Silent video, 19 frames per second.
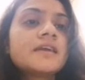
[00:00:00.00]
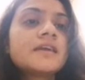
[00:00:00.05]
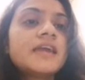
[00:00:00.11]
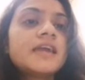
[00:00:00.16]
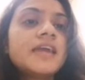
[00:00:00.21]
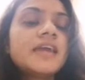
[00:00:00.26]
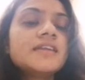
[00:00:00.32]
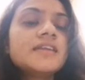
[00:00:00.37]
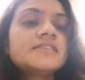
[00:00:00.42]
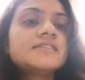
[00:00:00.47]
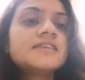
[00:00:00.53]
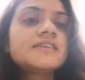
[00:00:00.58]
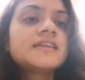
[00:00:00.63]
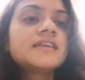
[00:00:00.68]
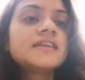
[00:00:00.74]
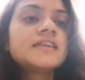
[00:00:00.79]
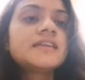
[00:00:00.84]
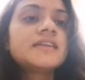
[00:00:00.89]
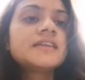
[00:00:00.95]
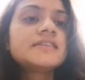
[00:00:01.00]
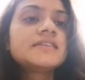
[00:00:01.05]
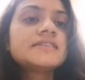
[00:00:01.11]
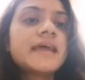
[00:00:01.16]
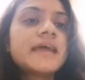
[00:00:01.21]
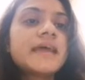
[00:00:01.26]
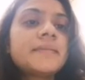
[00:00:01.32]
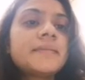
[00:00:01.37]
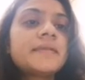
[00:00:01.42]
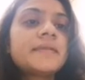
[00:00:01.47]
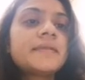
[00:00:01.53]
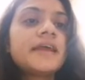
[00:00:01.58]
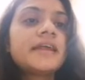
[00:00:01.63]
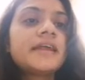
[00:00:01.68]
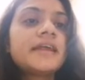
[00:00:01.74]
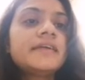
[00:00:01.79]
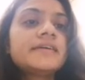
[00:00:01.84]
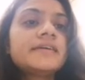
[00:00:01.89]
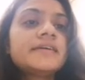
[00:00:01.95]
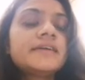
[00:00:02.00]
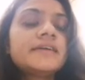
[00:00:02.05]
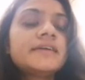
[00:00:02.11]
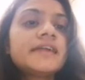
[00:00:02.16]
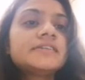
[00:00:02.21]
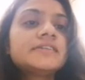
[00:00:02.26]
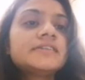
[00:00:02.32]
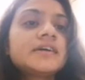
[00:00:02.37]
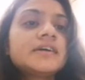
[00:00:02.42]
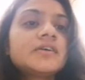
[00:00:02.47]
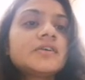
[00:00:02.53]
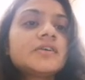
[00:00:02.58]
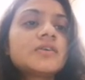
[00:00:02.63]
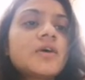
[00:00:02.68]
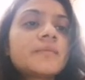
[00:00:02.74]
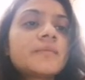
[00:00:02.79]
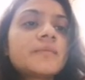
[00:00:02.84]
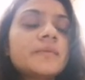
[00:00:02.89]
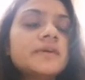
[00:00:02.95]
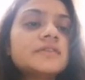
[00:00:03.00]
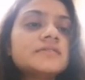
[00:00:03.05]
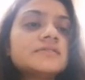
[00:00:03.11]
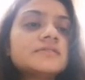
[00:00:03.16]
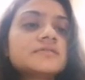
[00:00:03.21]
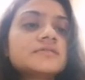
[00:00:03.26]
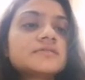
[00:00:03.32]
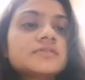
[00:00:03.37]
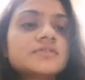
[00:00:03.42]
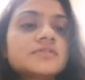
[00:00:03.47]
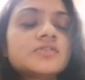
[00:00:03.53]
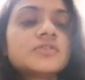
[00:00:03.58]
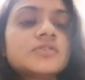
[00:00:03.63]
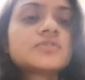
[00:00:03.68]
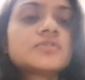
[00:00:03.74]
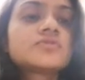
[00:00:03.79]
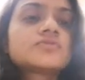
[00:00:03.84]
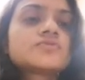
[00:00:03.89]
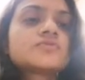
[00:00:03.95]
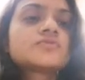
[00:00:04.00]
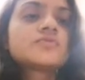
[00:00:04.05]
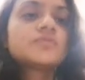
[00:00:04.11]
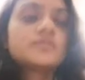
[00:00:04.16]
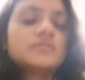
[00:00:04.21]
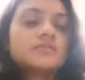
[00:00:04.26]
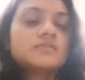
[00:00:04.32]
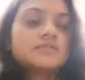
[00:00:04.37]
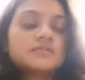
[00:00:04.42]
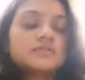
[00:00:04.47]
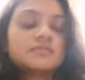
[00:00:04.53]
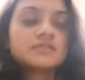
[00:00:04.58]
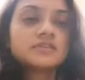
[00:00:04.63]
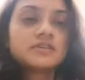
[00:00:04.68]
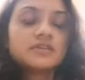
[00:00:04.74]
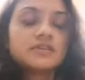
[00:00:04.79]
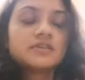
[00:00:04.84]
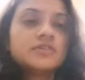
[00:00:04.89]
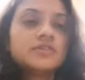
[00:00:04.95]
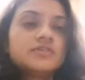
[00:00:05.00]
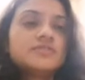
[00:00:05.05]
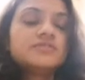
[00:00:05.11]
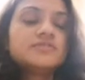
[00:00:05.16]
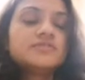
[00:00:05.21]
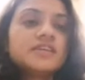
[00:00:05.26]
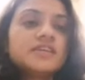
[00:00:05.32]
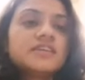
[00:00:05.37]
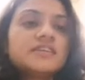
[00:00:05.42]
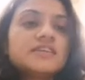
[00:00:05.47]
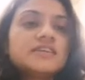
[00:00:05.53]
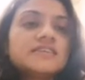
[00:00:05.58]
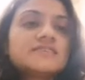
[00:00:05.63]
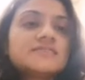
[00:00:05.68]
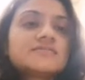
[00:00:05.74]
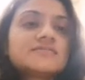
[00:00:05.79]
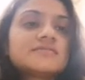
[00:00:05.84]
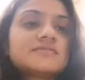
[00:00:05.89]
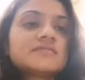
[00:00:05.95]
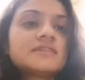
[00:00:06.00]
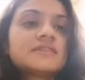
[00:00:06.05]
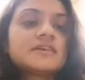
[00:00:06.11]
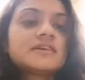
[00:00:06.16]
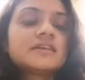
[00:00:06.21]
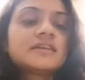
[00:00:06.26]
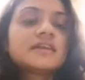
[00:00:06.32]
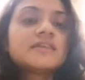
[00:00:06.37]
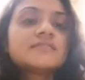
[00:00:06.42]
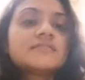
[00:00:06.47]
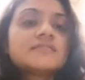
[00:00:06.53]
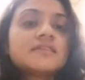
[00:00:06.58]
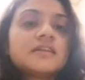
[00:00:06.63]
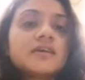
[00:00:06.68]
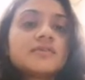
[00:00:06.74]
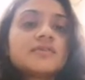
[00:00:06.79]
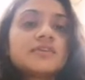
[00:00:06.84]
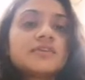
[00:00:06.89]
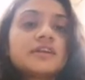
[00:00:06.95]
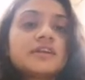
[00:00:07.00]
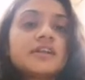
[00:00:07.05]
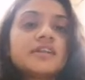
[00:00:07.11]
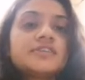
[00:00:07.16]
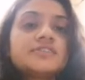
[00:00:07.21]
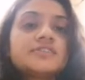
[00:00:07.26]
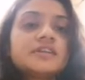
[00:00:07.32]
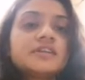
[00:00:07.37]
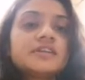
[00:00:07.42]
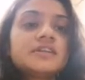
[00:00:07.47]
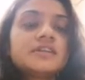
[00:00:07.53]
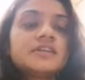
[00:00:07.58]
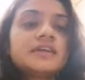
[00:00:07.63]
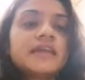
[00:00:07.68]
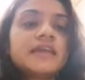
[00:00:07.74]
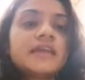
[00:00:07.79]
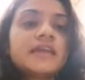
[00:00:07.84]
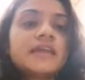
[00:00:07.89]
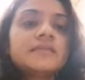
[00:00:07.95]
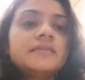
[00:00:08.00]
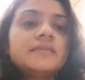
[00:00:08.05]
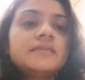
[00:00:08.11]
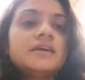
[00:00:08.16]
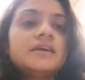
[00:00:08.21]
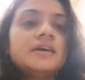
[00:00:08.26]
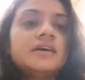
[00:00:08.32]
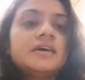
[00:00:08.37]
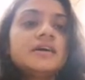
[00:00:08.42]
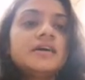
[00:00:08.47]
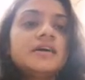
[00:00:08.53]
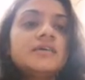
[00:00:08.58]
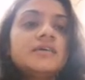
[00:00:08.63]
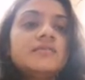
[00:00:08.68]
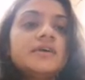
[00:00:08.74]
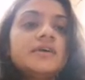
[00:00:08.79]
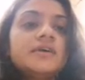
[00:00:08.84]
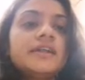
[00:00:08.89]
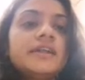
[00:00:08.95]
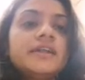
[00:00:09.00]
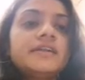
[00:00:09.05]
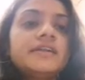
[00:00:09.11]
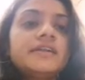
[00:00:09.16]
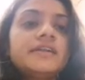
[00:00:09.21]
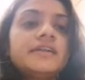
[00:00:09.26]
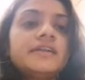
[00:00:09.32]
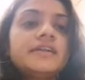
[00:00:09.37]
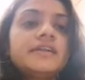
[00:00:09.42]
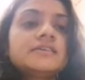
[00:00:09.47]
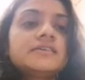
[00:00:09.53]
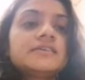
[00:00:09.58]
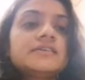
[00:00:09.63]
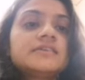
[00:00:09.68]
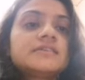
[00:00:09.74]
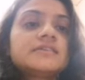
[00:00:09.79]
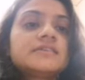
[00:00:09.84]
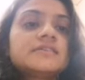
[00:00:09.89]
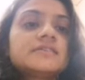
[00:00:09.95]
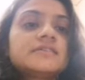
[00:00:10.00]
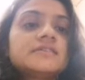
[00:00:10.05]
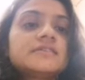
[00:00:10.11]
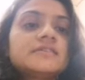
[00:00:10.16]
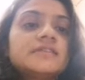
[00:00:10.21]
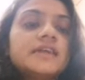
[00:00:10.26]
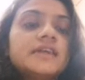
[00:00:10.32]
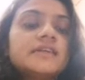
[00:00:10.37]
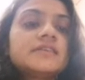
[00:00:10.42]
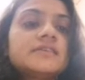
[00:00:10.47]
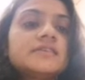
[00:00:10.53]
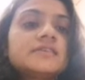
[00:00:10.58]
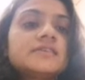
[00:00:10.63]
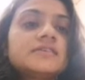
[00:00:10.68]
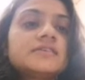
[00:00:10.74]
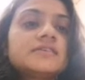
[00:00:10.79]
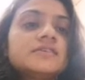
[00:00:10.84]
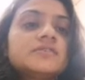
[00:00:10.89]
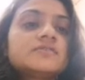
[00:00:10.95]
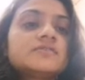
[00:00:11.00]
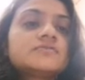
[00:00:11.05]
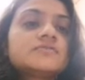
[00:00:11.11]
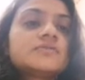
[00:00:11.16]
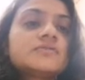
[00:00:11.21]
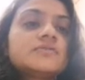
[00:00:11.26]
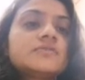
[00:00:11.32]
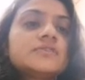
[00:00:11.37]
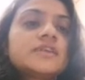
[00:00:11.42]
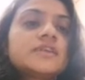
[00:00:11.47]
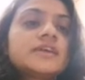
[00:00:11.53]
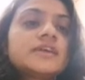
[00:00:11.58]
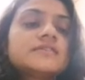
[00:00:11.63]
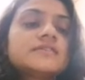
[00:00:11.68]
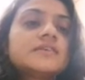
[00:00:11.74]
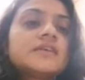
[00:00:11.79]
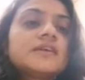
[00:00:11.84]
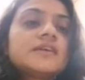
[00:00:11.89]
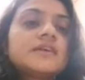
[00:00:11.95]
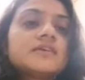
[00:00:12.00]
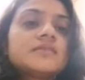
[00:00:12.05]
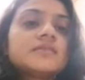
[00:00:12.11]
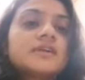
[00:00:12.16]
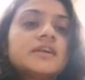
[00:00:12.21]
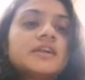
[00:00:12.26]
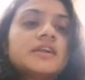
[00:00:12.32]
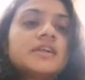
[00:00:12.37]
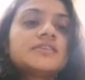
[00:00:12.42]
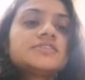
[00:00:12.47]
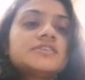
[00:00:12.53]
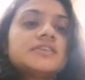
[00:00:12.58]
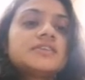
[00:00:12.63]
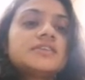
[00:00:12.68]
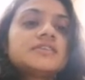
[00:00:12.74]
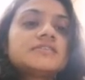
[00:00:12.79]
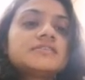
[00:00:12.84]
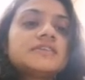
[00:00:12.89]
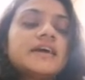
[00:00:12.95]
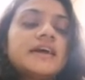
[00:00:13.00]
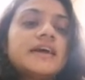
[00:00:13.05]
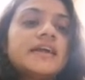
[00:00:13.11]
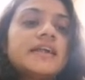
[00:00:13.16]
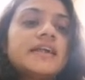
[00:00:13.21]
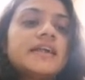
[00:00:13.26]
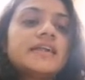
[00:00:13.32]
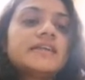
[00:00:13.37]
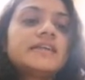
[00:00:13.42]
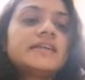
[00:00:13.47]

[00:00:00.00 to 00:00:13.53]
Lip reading: edge signal is applied at the clock pulse. So using this race around condition can be avoided, right? So race around condition is that